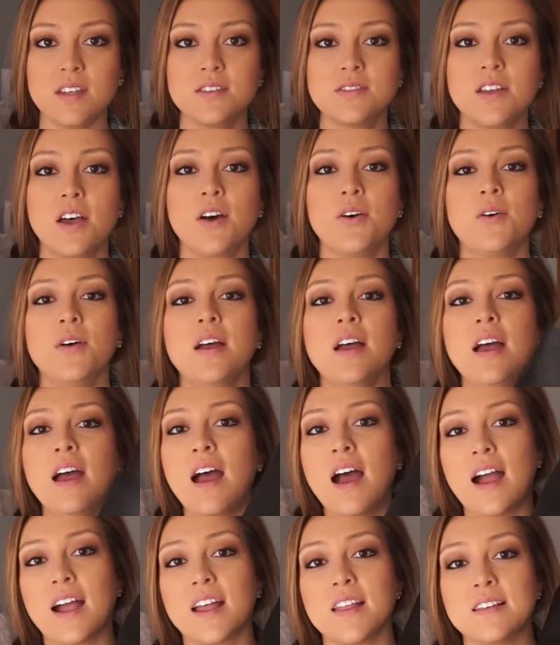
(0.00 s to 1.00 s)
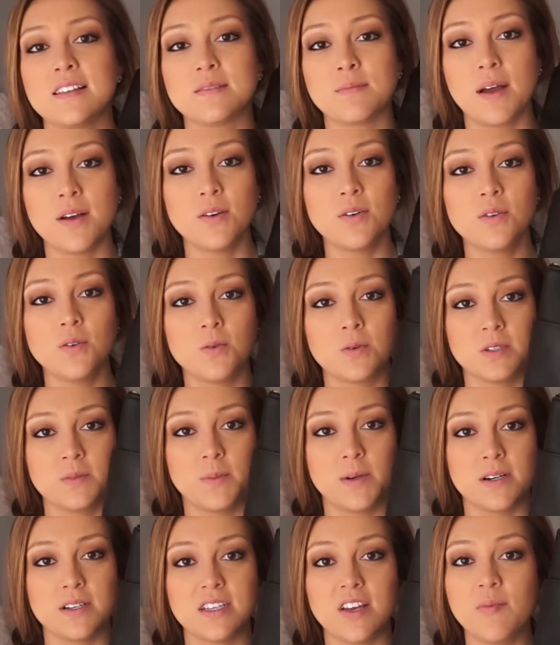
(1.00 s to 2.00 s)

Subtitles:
So I got this Michael Kors purse.